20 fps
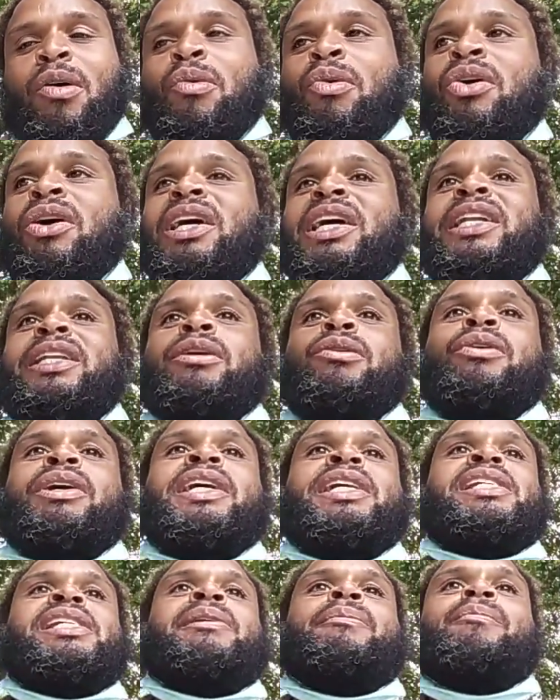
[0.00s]
Well,
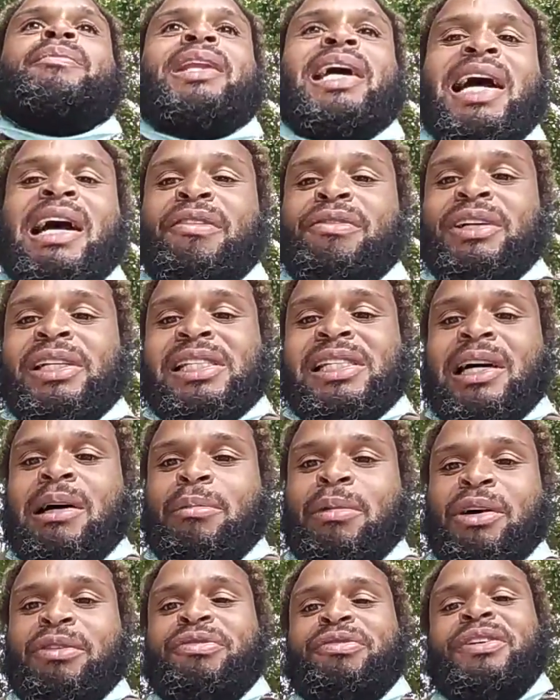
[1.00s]
anyways, every time
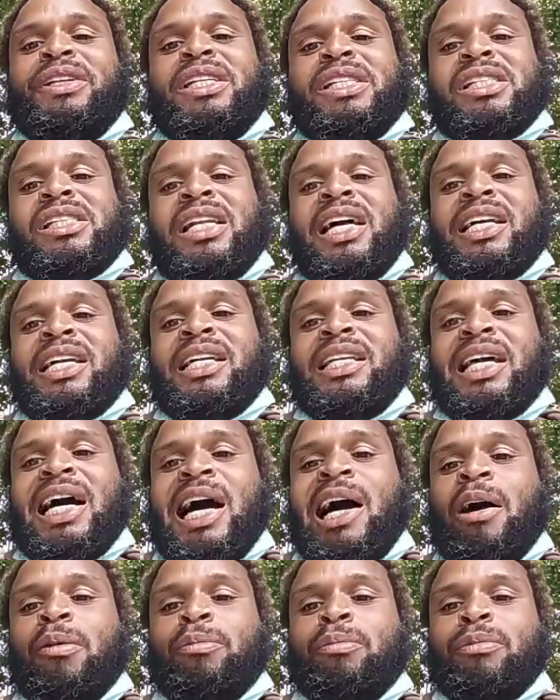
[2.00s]
I finish like an
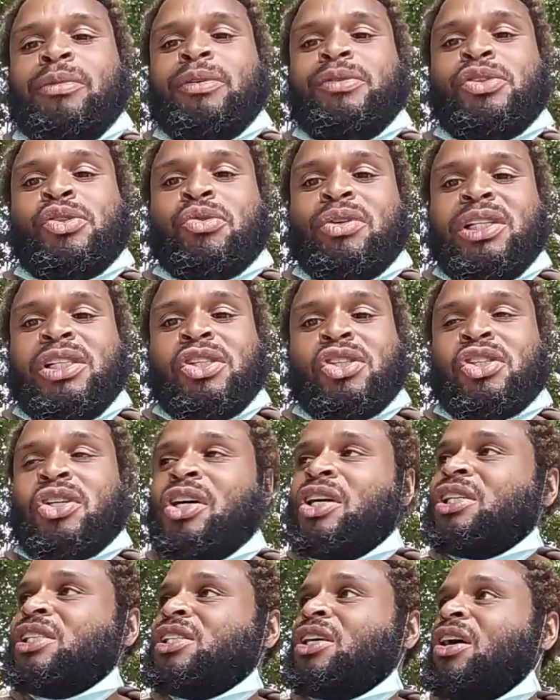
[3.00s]
album of 20
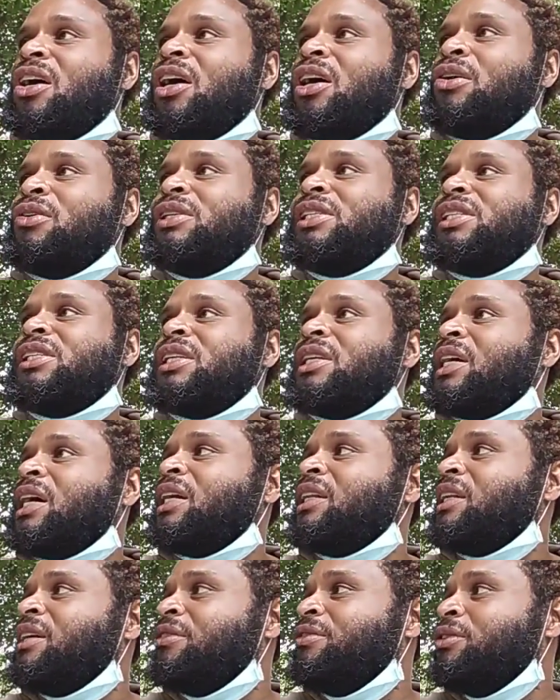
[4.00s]
songs, I always said I
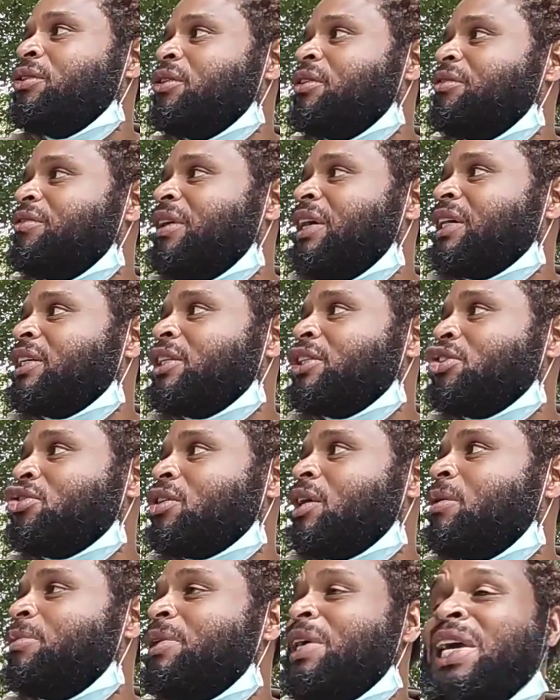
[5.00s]
love you, Ivanka
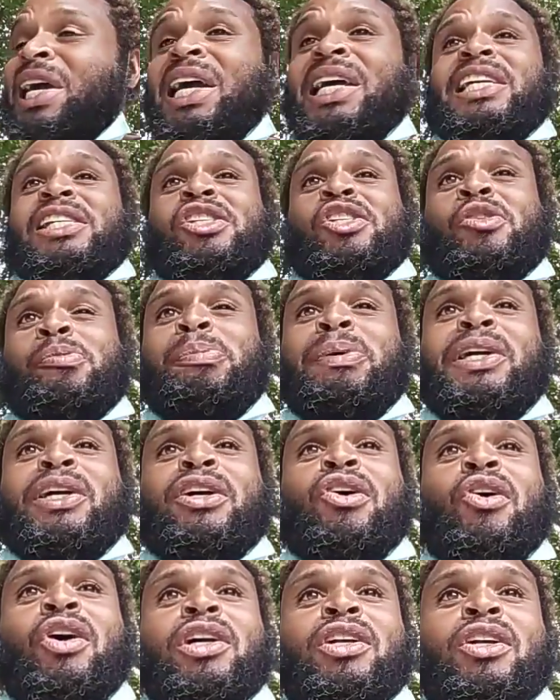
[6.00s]
Trump, and this has been
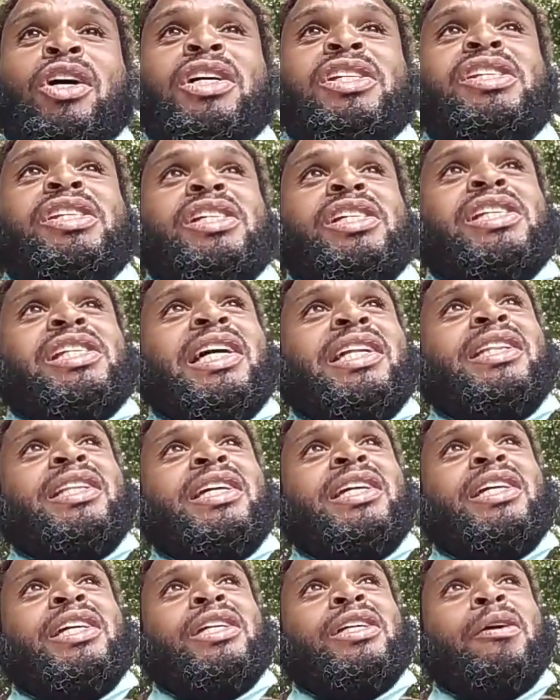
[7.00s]
going on since I
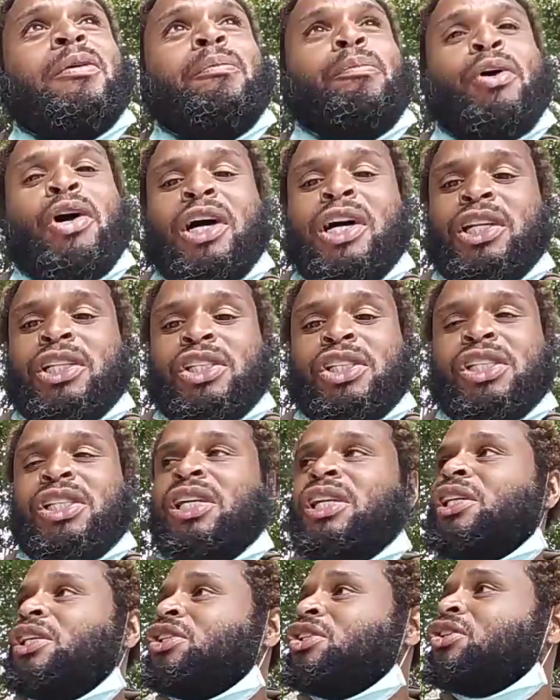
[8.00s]
think March.
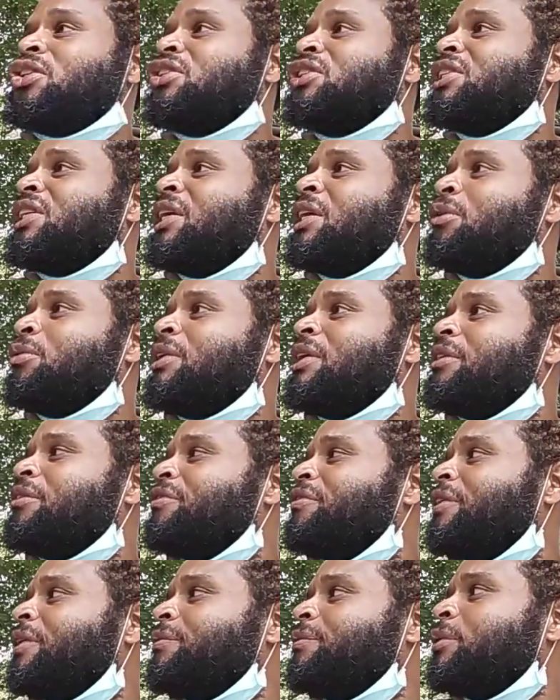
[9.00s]
So January,
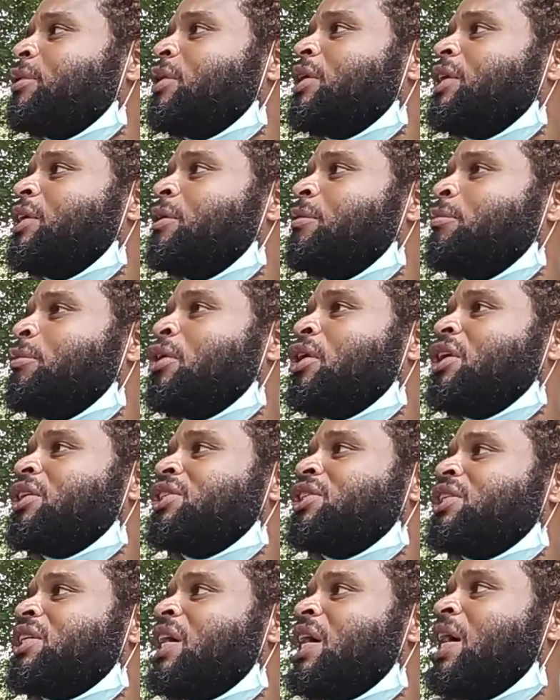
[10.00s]
February,
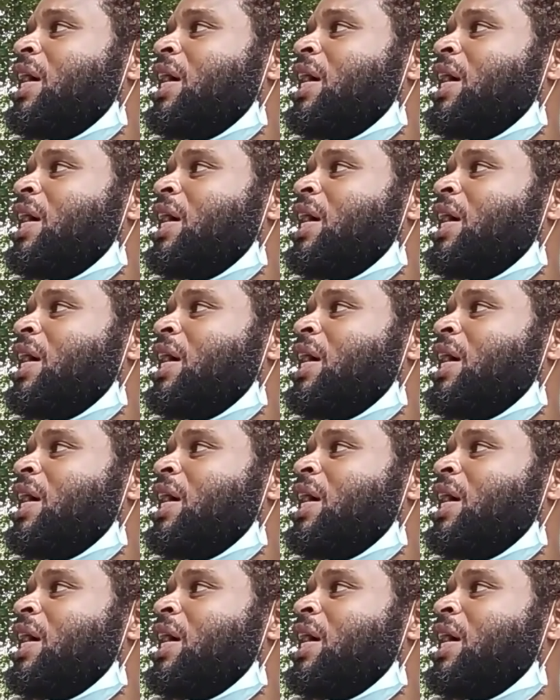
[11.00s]
March,